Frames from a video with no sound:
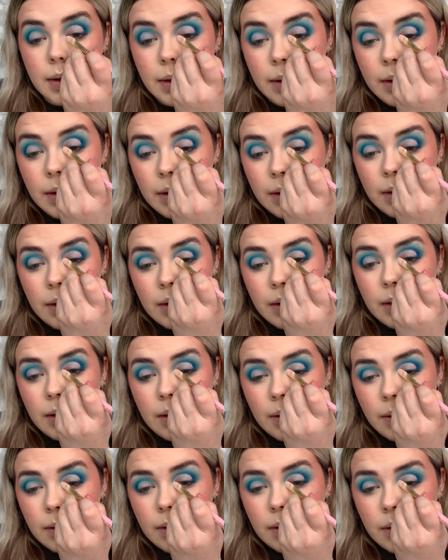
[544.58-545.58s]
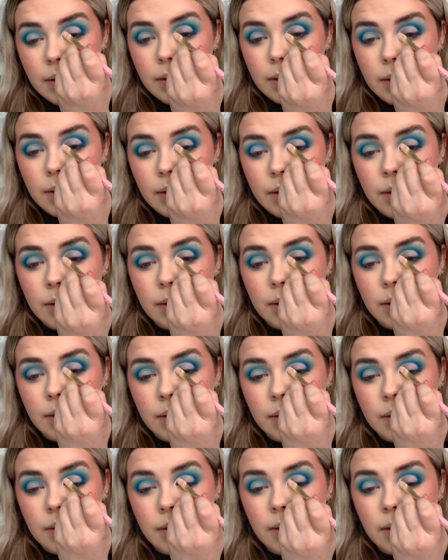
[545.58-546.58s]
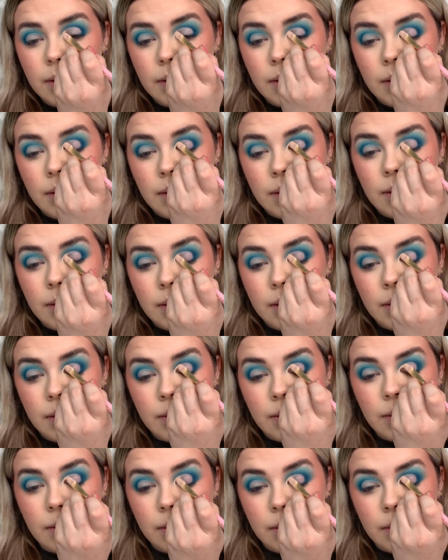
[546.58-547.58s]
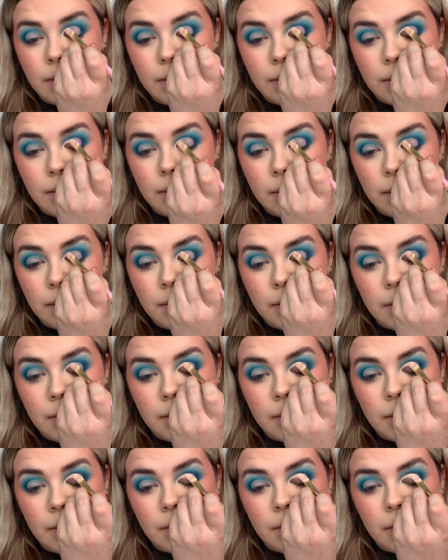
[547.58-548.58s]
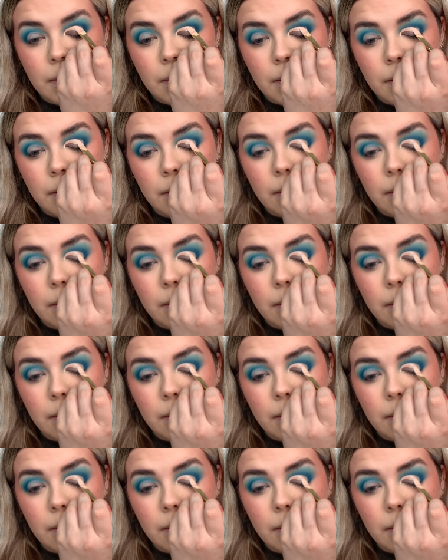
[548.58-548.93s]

is again from P. Louise, and we're going to cut that crease.